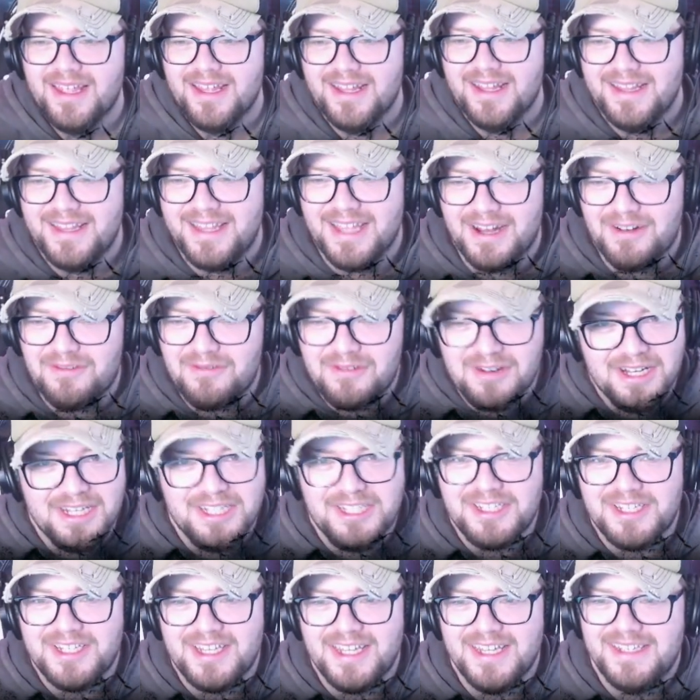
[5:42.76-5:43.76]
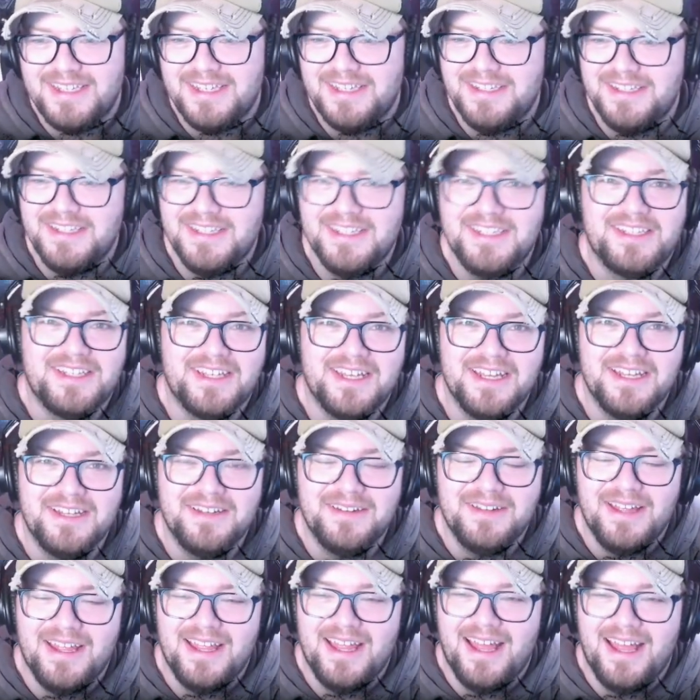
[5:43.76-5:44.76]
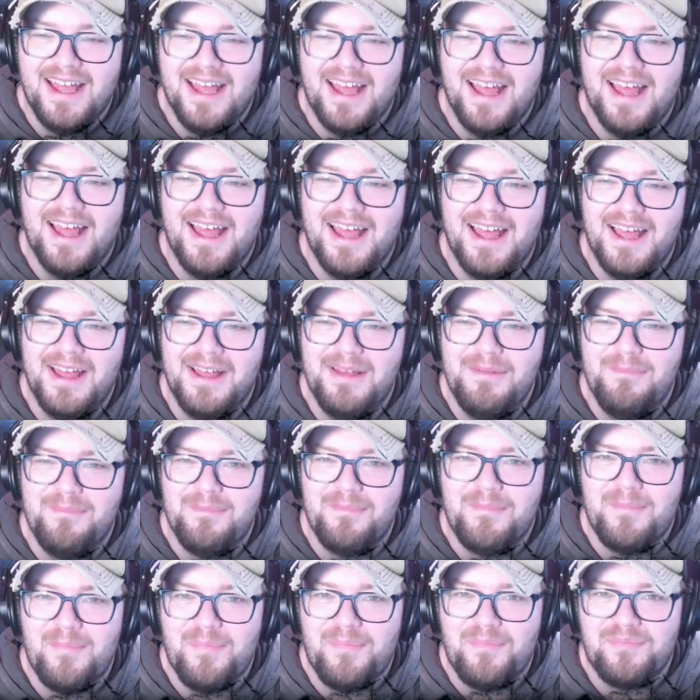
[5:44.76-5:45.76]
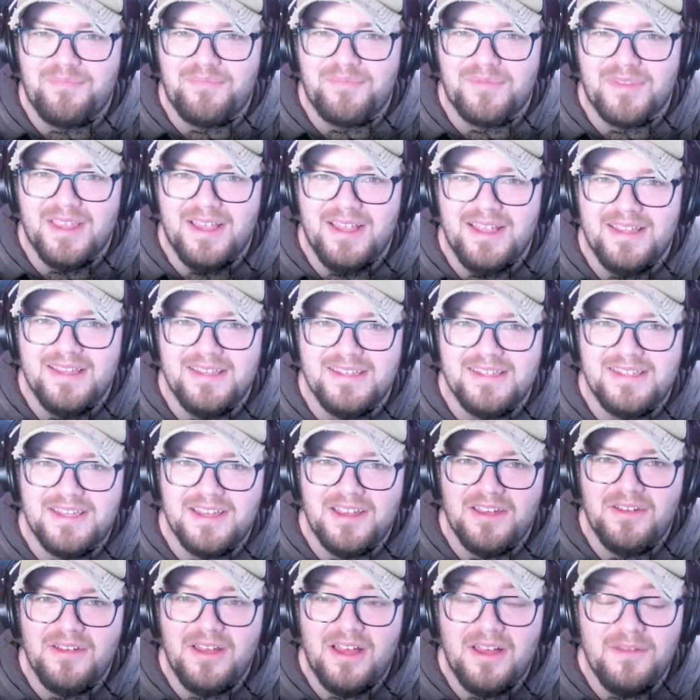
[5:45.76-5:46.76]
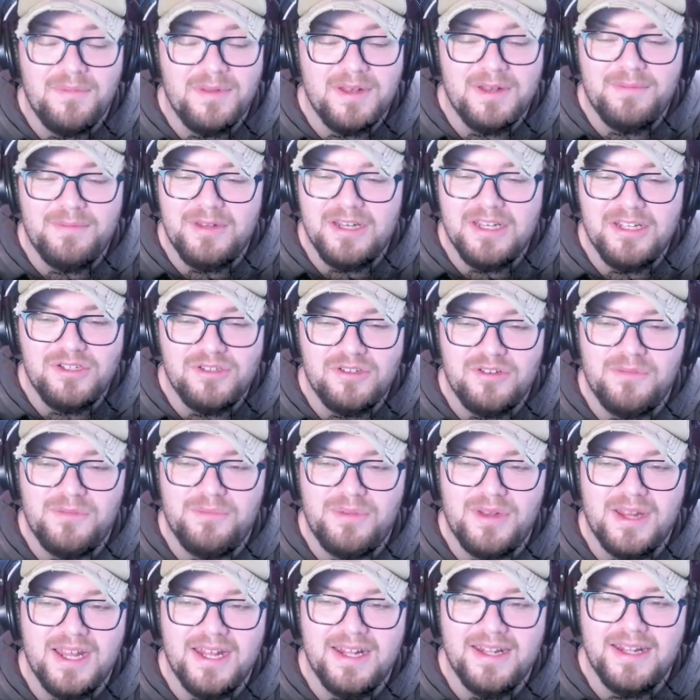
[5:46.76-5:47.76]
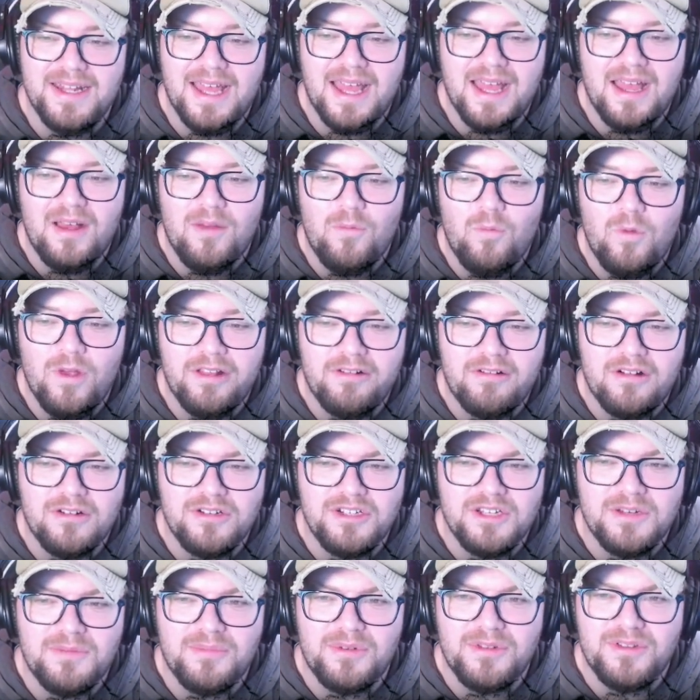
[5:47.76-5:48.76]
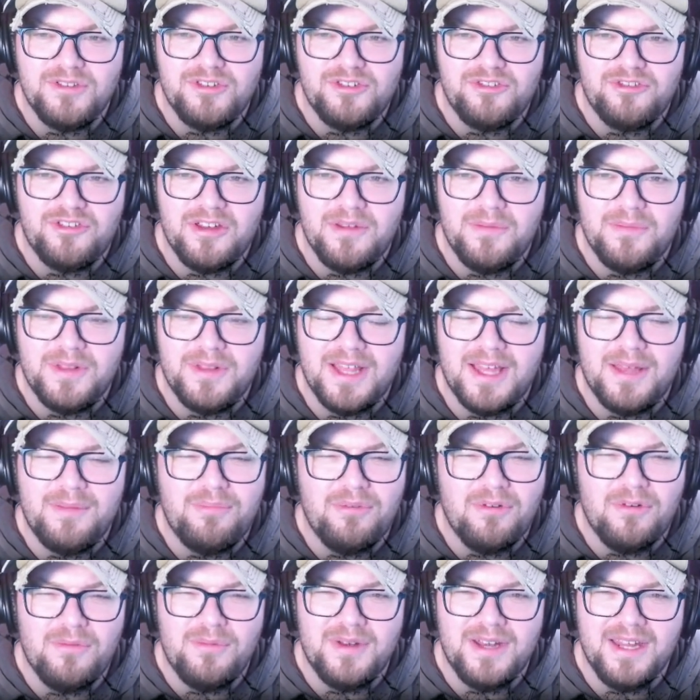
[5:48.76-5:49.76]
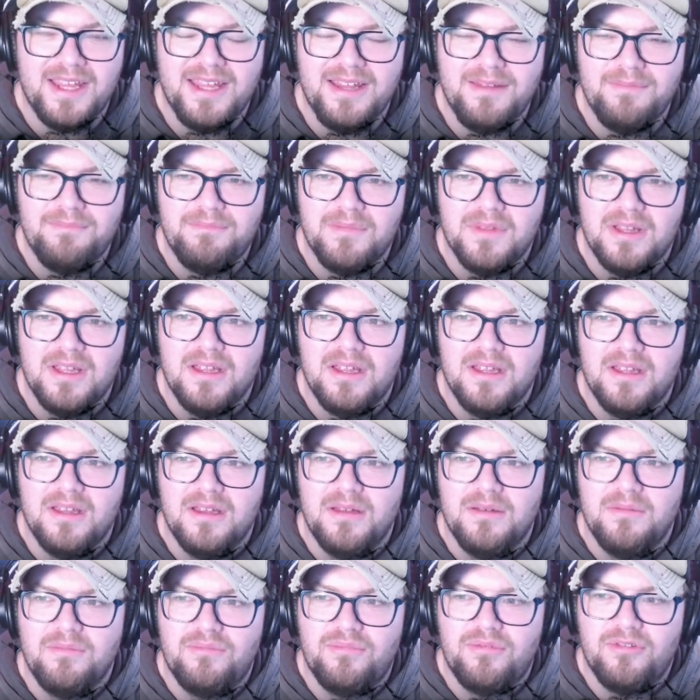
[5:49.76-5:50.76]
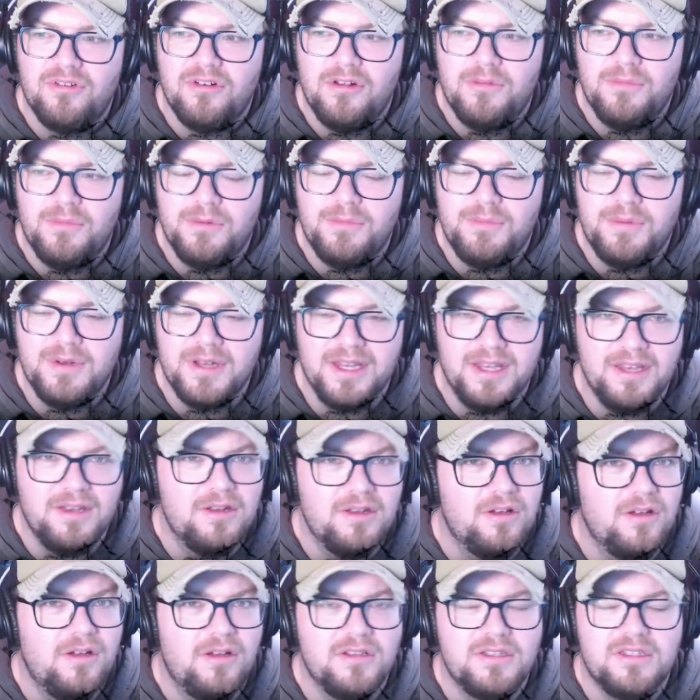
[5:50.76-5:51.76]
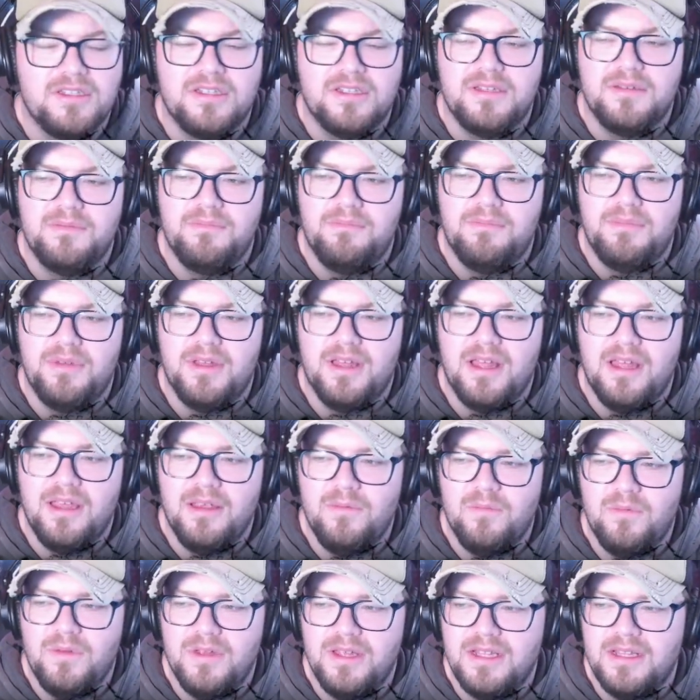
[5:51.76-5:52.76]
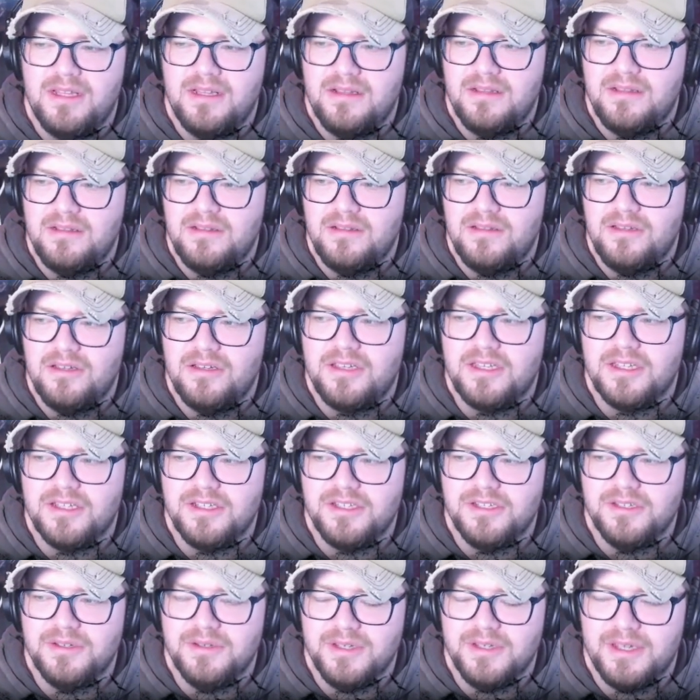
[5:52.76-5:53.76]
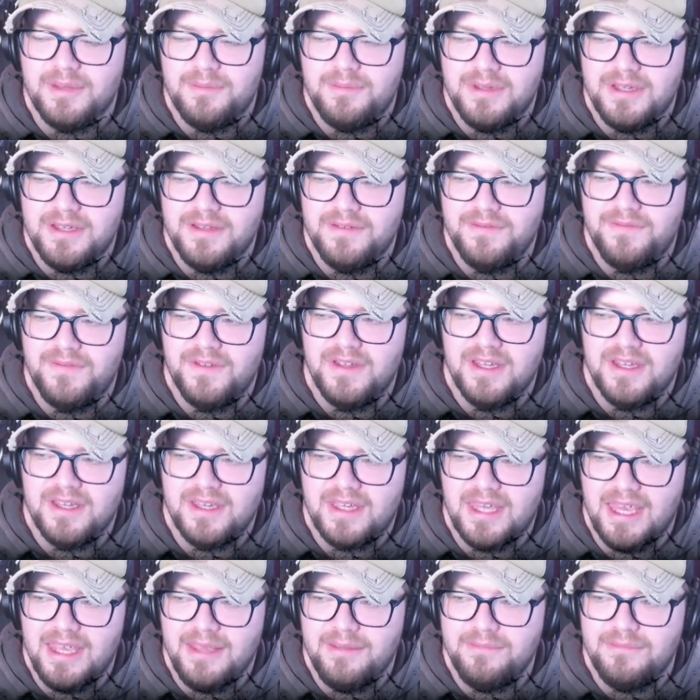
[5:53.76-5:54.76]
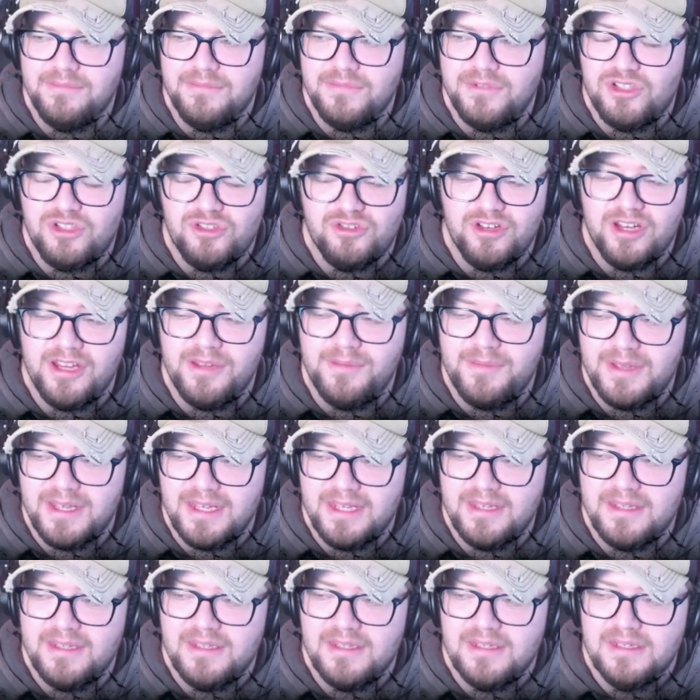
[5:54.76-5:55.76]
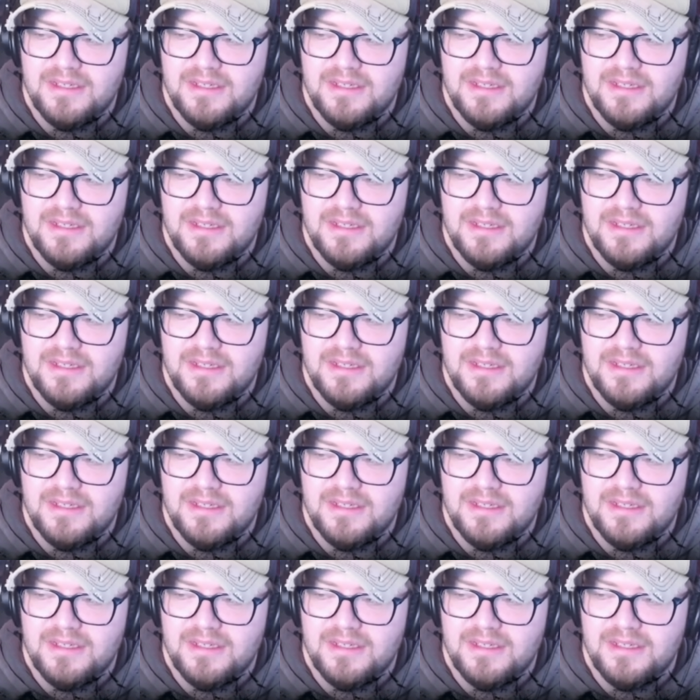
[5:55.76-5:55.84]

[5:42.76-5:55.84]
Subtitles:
that really just gets under your skin. So I've been enjoying playing that. Whether I'll jump on the stream with that, probably not, but I will look at doing a bit of game streaming